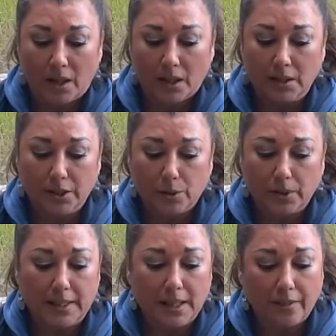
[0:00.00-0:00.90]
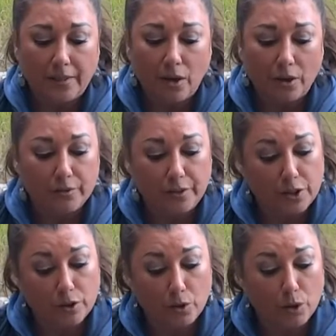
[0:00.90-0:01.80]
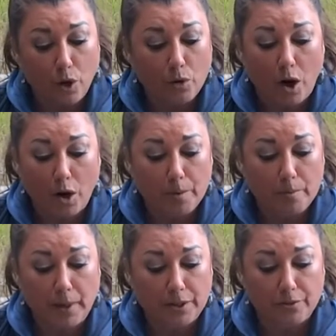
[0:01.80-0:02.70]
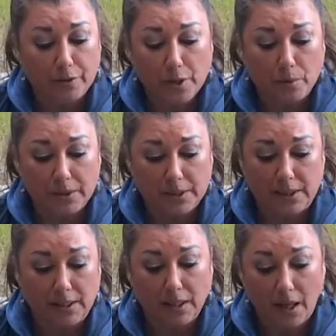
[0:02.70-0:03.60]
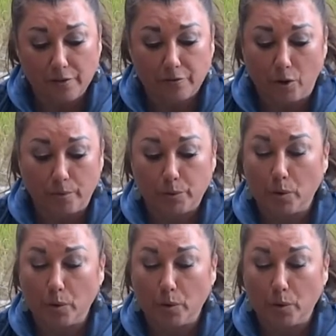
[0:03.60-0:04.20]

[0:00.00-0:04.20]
Literally nothing artificial or low carbon-based frequency life forms